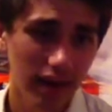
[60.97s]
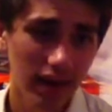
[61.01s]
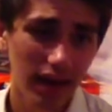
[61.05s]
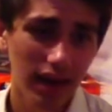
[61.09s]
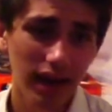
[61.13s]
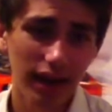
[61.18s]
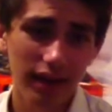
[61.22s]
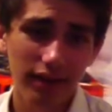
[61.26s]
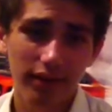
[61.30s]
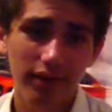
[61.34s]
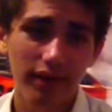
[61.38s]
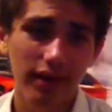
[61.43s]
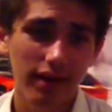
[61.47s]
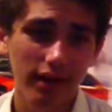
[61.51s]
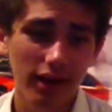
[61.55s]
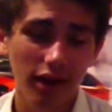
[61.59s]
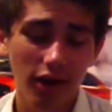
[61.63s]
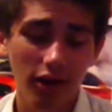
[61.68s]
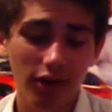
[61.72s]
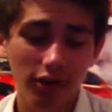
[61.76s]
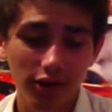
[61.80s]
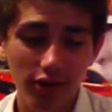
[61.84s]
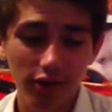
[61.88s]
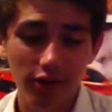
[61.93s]
And then,
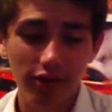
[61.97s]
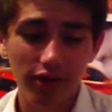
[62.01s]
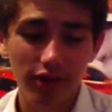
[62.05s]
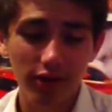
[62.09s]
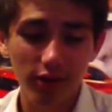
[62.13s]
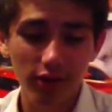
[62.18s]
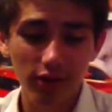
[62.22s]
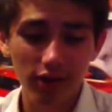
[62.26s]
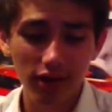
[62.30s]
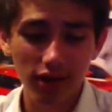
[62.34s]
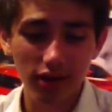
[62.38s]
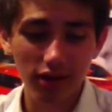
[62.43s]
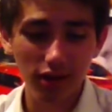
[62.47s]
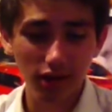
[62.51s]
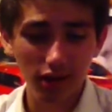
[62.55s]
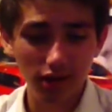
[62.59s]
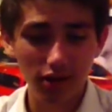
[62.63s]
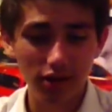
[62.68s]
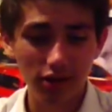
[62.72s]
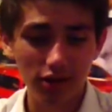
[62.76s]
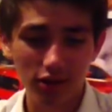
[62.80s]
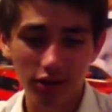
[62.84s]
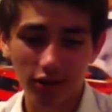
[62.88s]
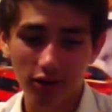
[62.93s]
although there, and
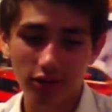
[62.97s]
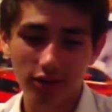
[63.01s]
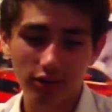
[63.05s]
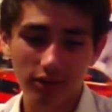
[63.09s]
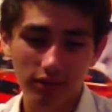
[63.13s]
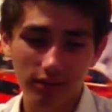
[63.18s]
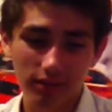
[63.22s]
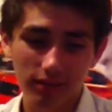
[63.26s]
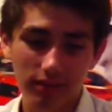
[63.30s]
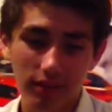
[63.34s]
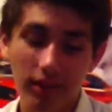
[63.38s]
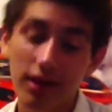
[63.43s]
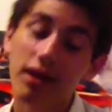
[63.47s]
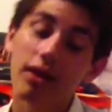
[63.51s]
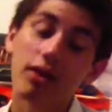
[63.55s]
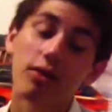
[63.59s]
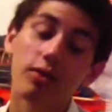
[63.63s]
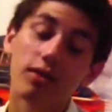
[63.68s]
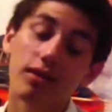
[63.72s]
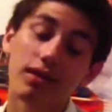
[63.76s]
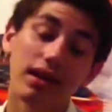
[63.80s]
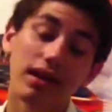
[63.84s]
also, because with the